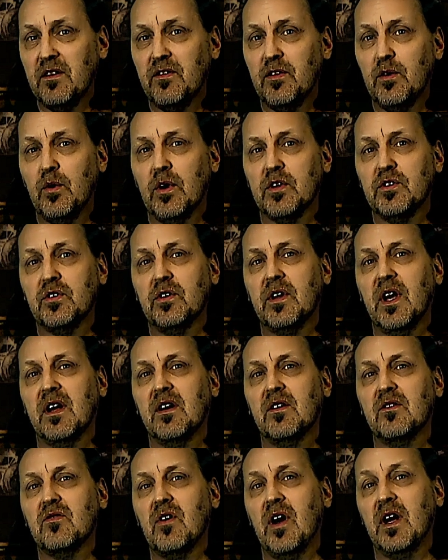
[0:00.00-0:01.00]
if you want to get
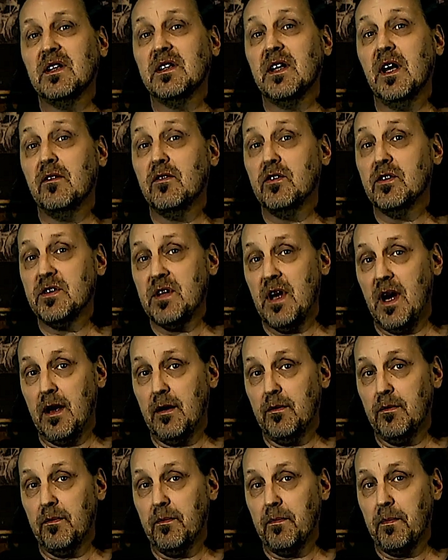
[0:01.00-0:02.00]
it right every time.